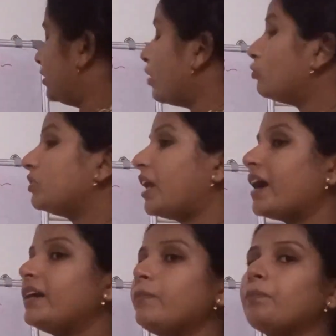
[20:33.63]
Now
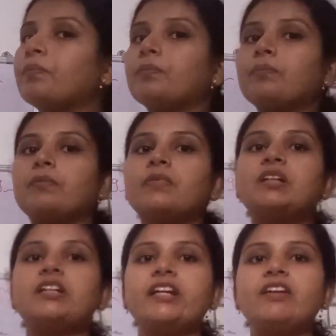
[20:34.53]
type,
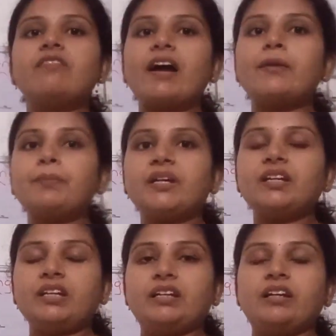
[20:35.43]
type,
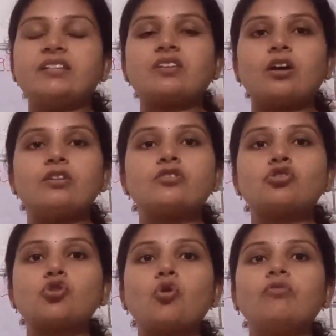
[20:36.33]
is
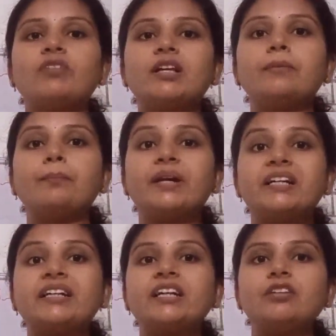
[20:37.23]
also one
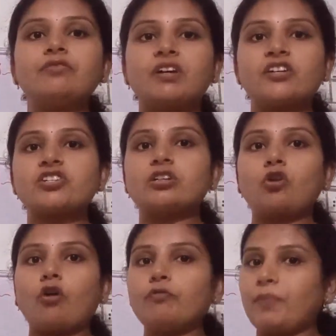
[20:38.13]
built-in
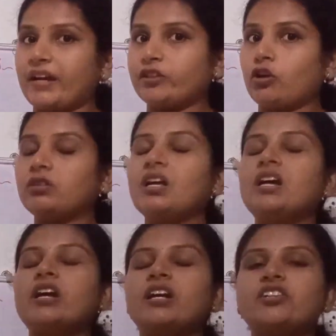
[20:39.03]
function of Python,
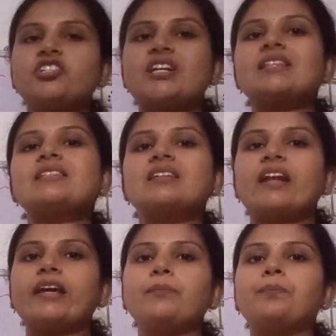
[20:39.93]
just
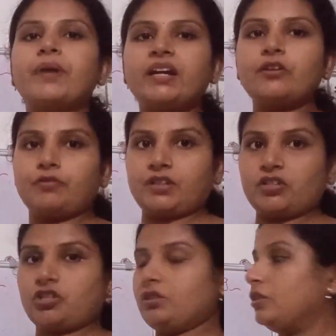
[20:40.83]
like print
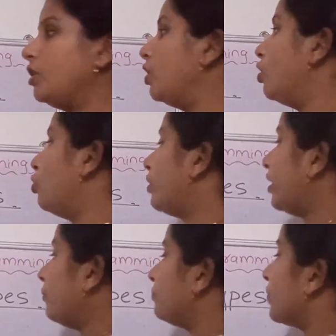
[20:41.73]
function.
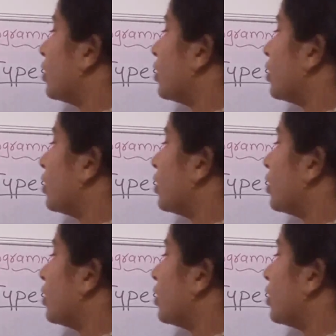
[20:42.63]
Okay,